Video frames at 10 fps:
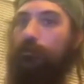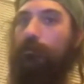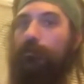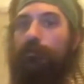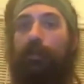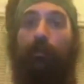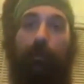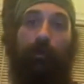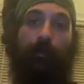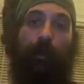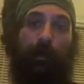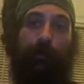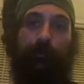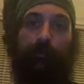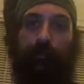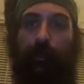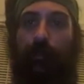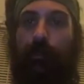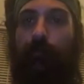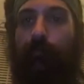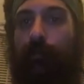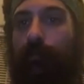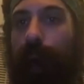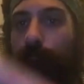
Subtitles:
the cherry has cyanide within it,